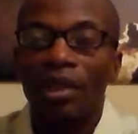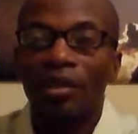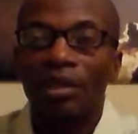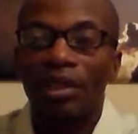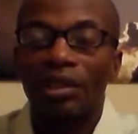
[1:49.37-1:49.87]

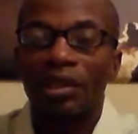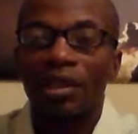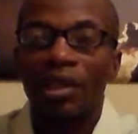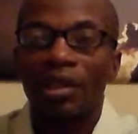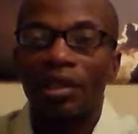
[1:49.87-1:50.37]
because that's the
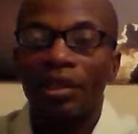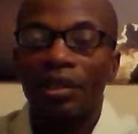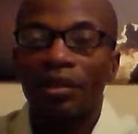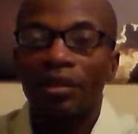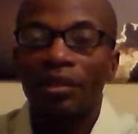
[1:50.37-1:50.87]
God
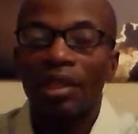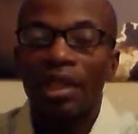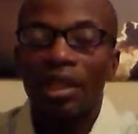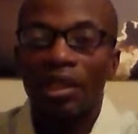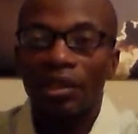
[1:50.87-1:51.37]
he is.
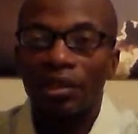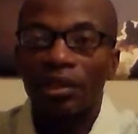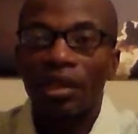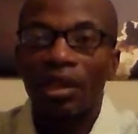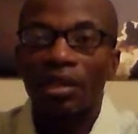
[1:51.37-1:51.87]
He is
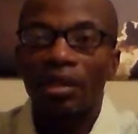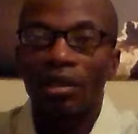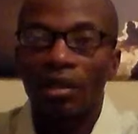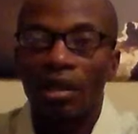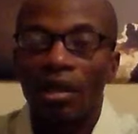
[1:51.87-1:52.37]
the God
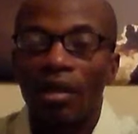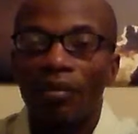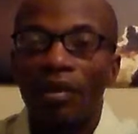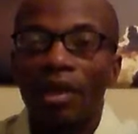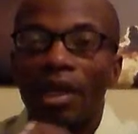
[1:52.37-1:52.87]
of
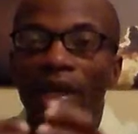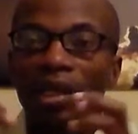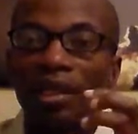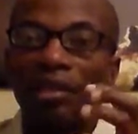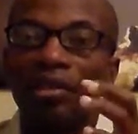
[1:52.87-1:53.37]
love,
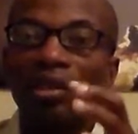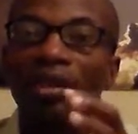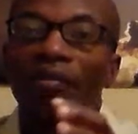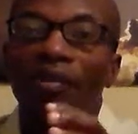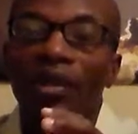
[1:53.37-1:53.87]
and he is
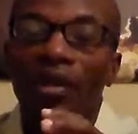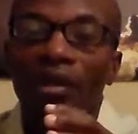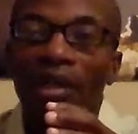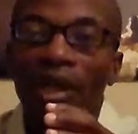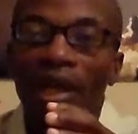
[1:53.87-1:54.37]
looking
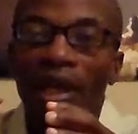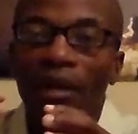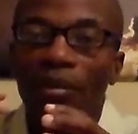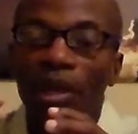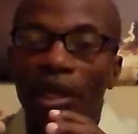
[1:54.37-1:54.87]
for
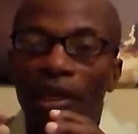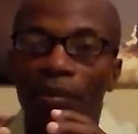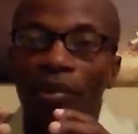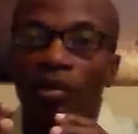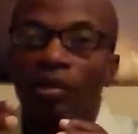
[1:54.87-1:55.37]
a
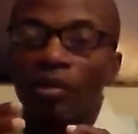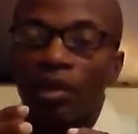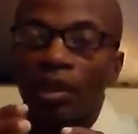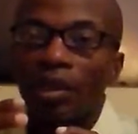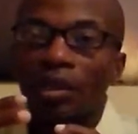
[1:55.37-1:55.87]
people
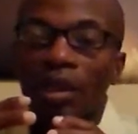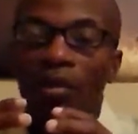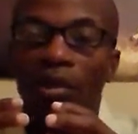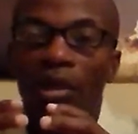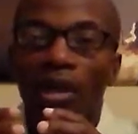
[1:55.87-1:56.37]

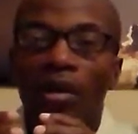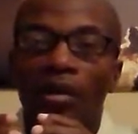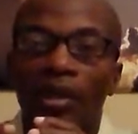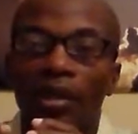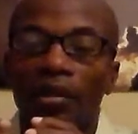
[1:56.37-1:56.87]
that will
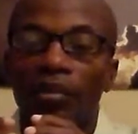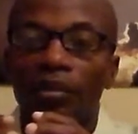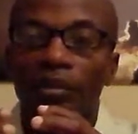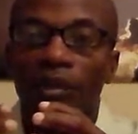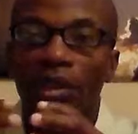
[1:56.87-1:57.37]
call
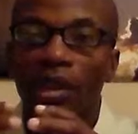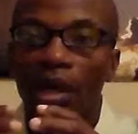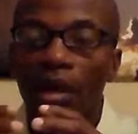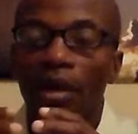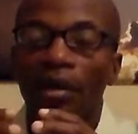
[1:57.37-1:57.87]
him
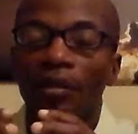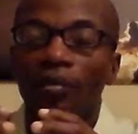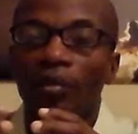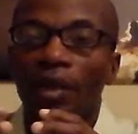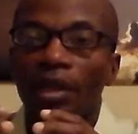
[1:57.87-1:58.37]
God,
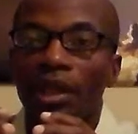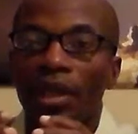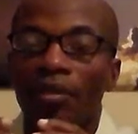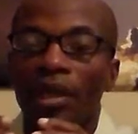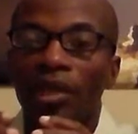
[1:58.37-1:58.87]
that
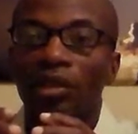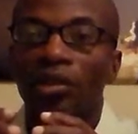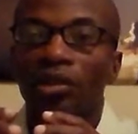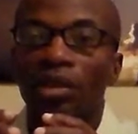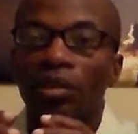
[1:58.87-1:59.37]
he may
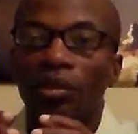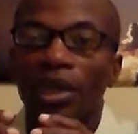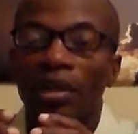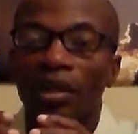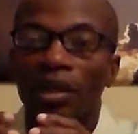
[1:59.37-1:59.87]
show
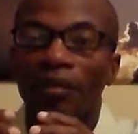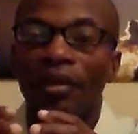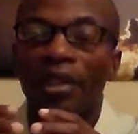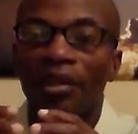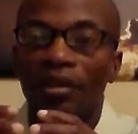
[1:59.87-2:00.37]
that
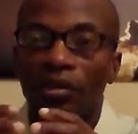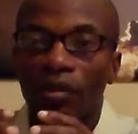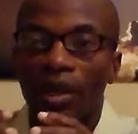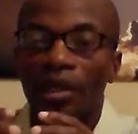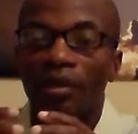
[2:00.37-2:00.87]
love even
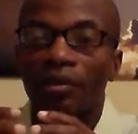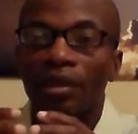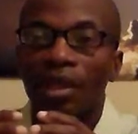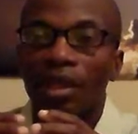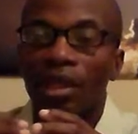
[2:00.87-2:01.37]
greater.
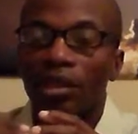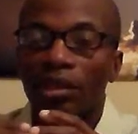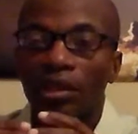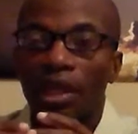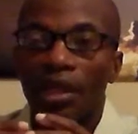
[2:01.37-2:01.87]

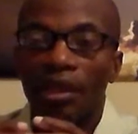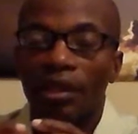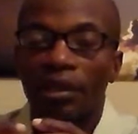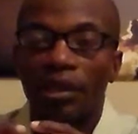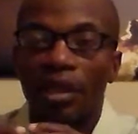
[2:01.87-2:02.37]
It's not
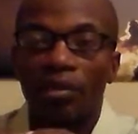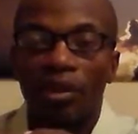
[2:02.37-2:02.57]
nothing